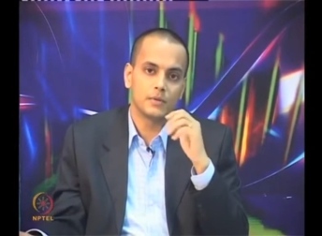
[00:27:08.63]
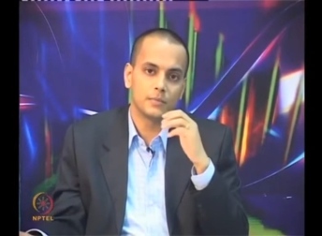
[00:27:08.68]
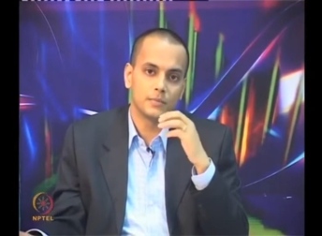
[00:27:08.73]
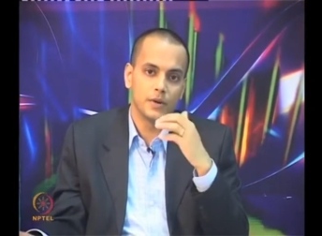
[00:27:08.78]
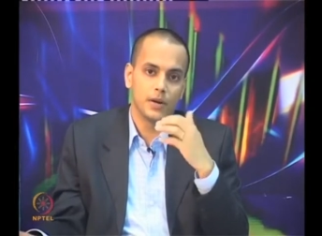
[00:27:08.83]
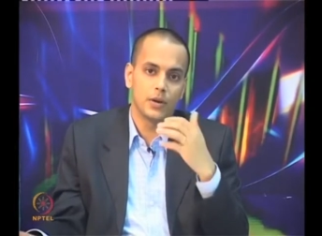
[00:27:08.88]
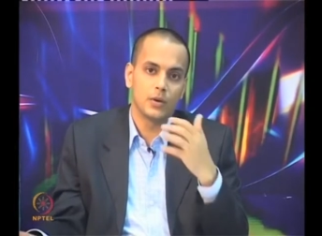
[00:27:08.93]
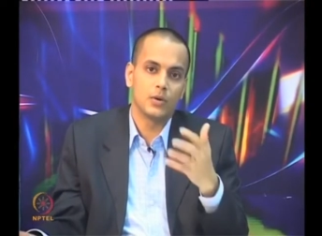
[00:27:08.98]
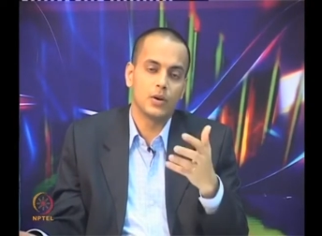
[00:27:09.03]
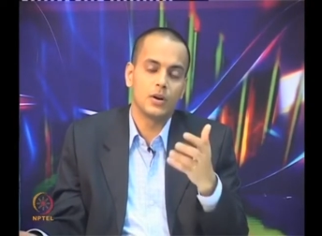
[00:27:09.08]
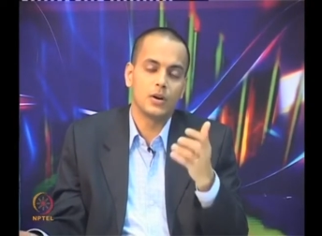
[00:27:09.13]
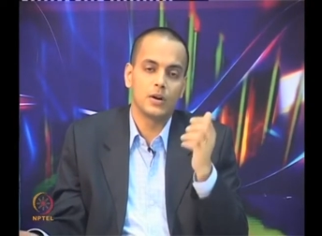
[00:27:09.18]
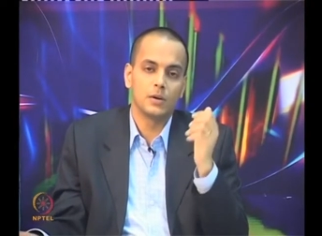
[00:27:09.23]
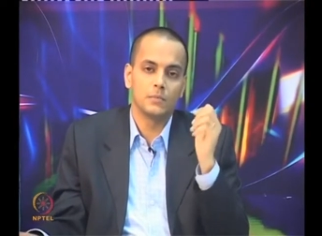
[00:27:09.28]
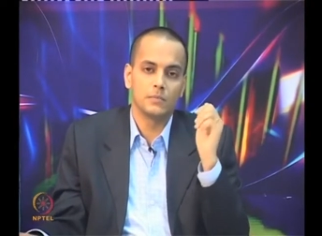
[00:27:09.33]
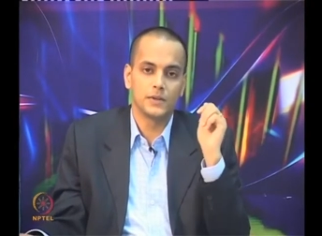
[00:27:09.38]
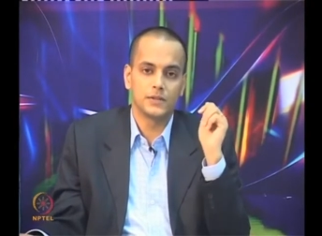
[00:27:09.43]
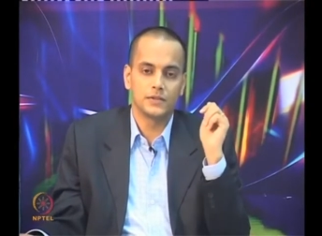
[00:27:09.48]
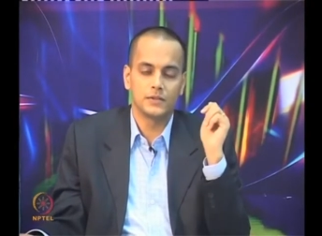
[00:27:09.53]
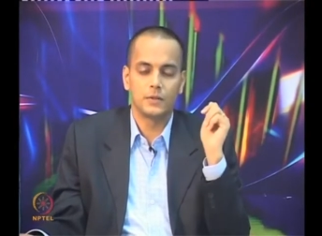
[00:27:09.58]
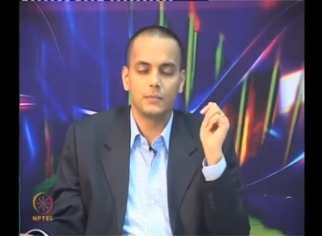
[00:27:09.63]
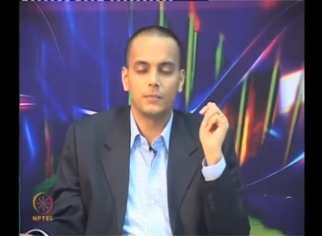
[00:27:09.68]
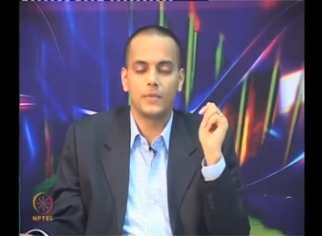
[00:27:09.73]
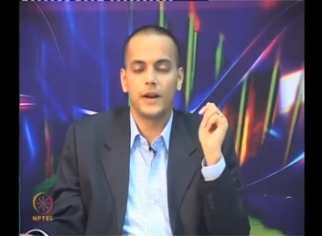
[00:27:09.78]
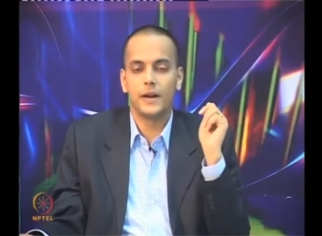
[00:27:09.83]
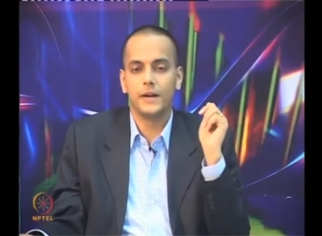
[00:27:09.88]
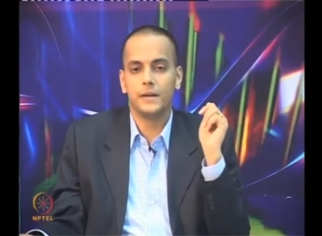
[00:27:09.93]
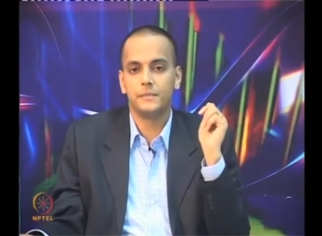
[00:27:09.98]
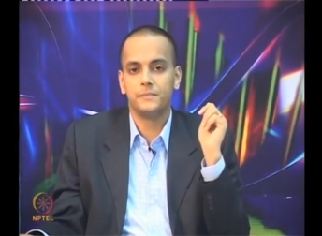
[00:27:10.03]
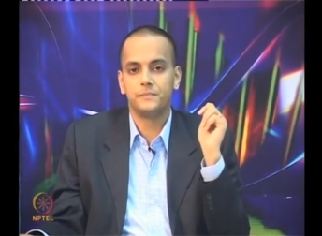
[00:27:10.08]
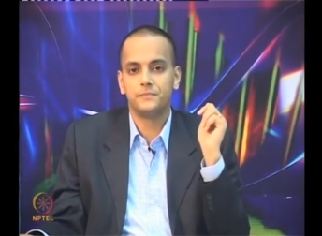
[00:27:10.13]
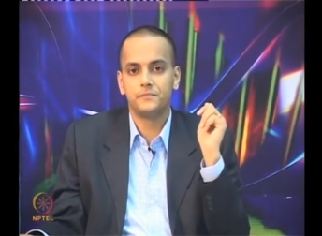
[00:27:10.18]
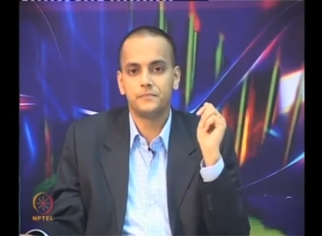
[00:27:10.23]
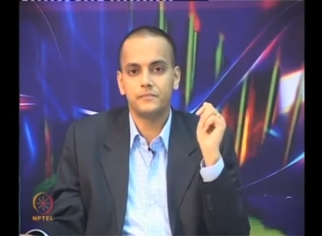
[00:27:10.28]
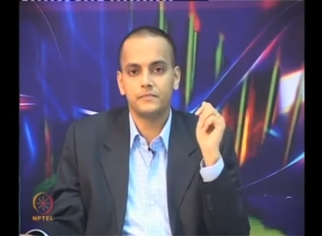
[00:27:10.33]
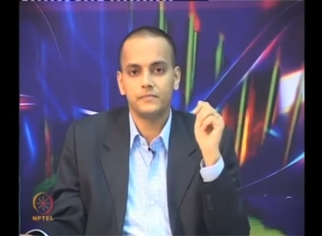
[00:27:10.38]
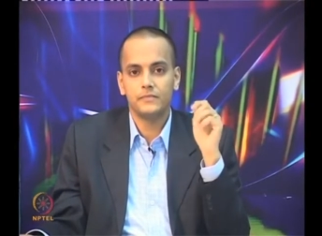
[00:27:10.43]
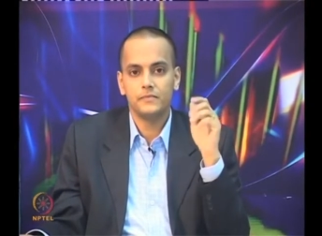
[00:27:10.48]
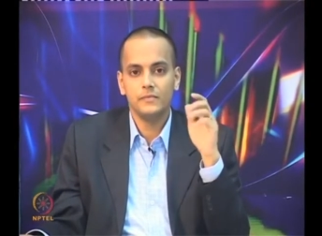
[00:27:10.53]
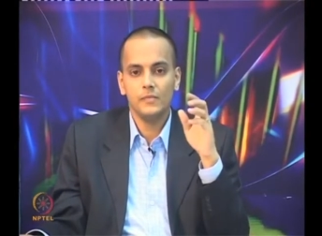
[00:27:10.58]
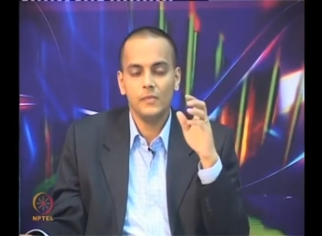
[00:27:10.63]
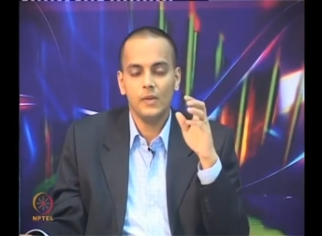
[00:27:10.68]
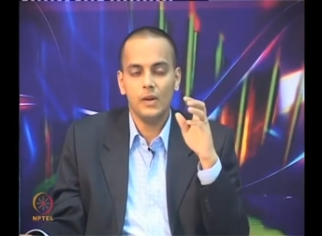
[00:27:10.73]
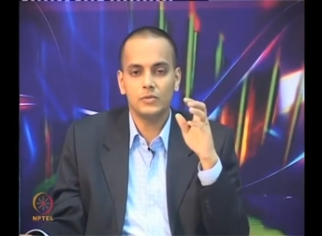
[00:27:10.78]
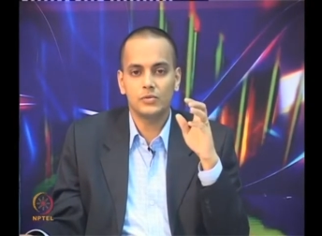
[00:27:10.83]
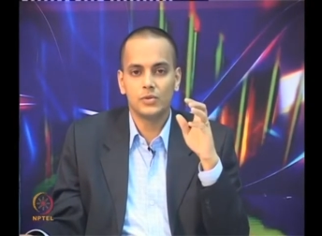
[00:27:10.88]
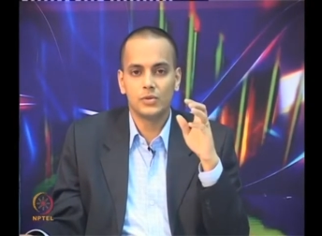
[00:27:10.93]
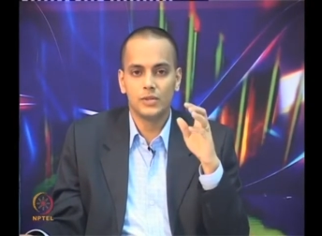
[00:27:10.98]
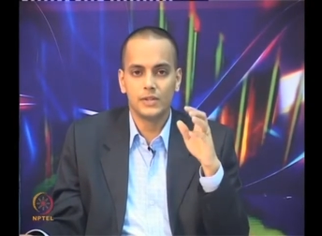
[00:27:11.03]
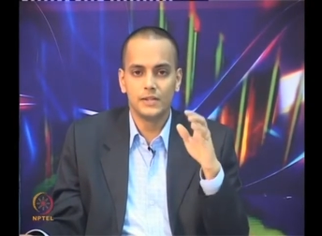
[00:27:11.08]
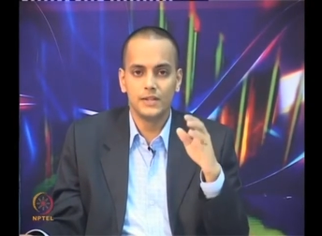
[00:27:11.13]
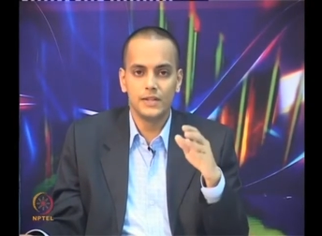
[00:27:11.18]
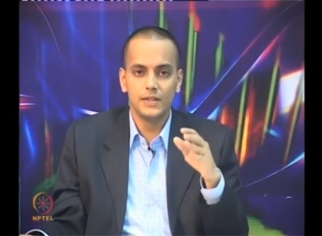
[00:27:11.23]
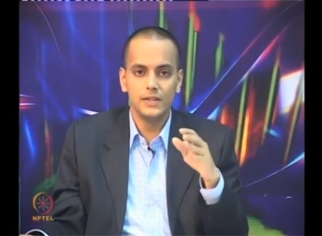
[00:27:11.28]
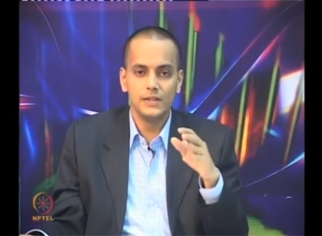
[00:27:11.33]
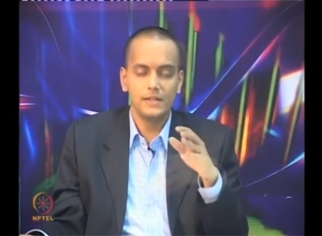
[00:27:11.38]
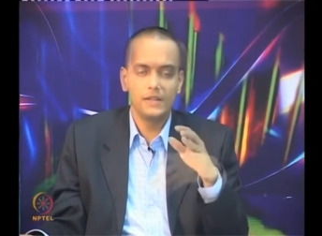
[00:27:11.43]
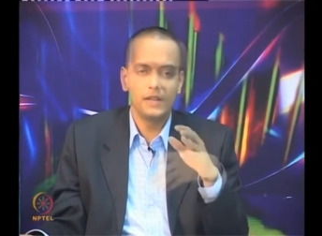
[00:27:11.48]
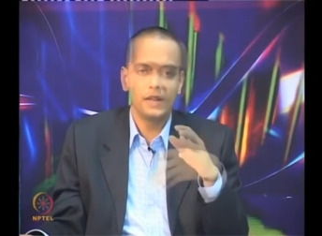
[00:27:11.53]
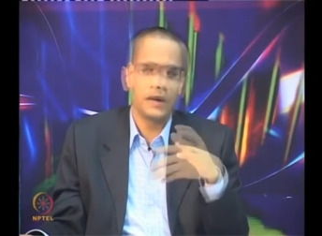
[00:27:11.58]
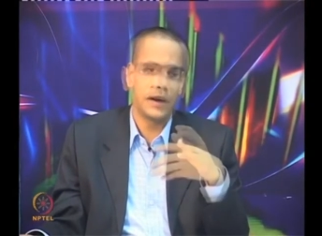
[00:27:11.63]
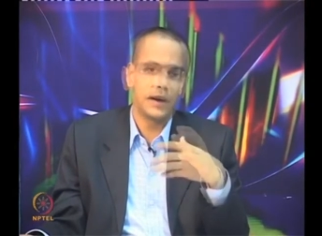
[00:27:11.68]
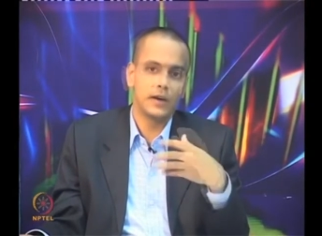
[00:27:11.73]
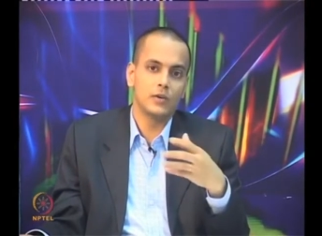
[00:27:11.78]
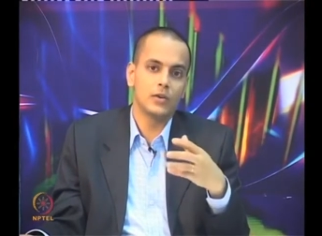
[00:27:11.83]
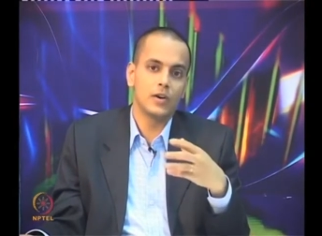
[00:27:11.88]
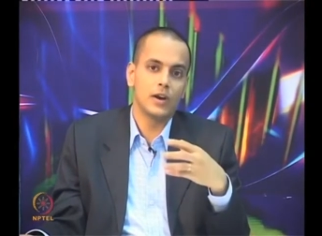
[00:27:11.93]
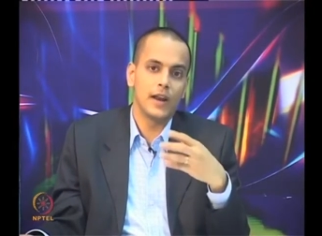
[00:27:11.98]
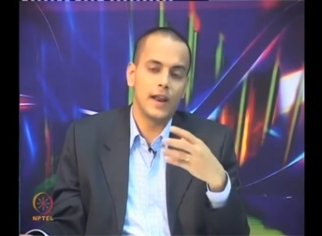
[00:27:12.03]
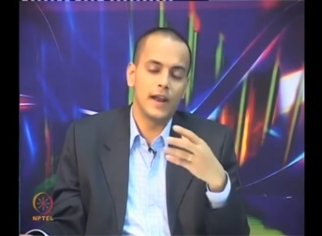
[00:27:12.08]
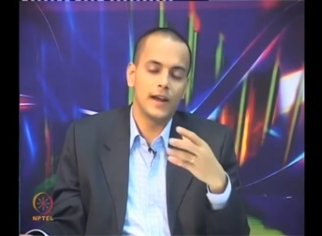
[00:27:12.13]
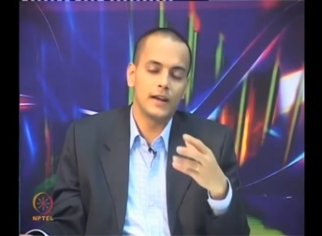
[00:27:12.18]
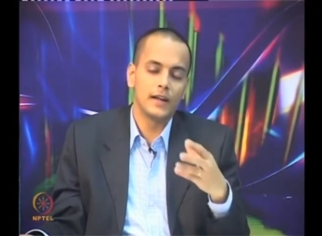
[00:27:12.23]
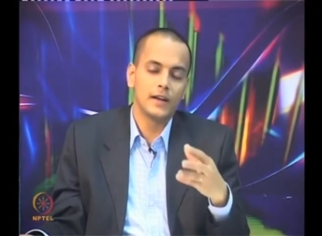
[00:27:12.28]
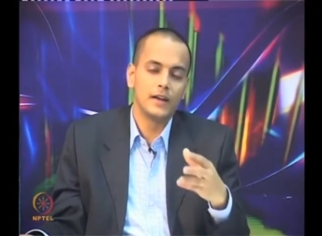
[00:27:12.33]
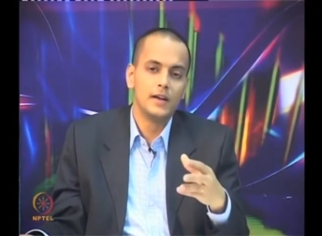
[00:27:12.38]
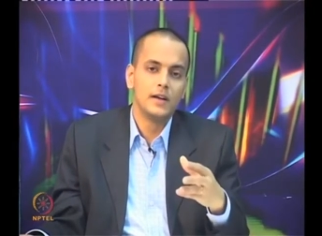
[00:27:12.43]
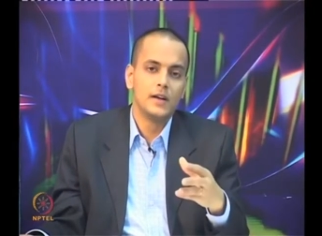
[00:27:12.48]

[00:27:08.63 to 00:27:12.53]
particular compressor blade. So, this is trying to relate